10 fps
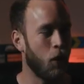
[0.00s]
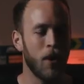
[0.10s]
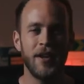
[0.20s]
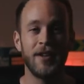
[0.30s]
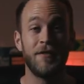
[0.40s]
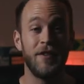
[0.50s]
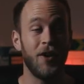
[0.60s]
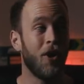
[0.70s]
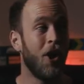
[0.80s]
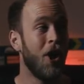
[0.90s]
I wanted it to
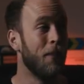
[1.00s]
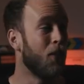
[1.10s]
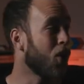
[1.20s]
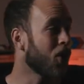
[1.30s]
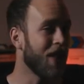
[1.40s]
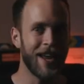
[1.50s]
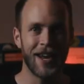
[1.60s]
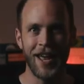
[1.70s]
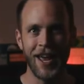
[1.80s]
feel more like an